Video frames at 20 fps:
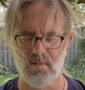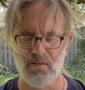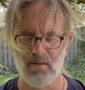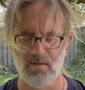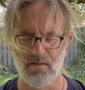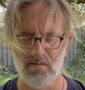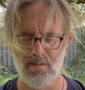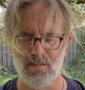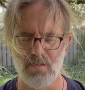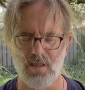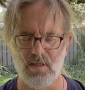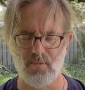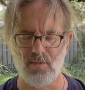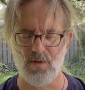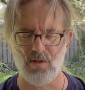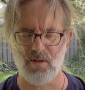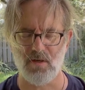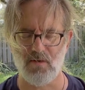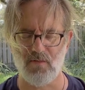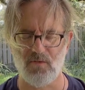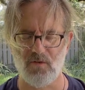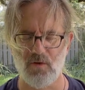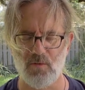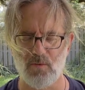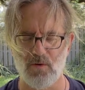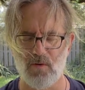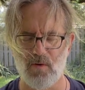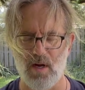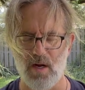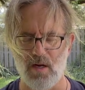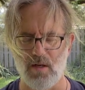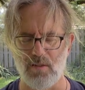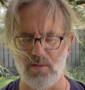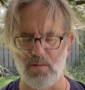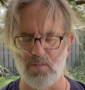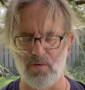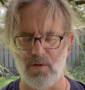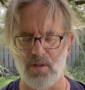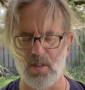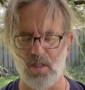Stay with it a few more rounds.
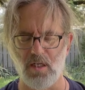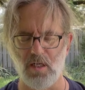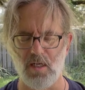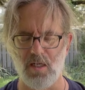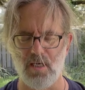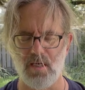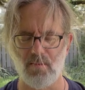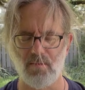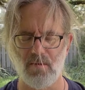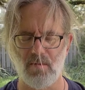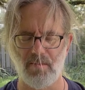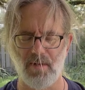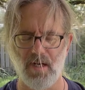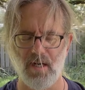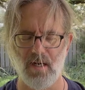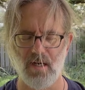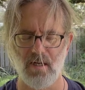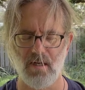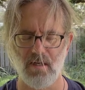Breathing in, up the back.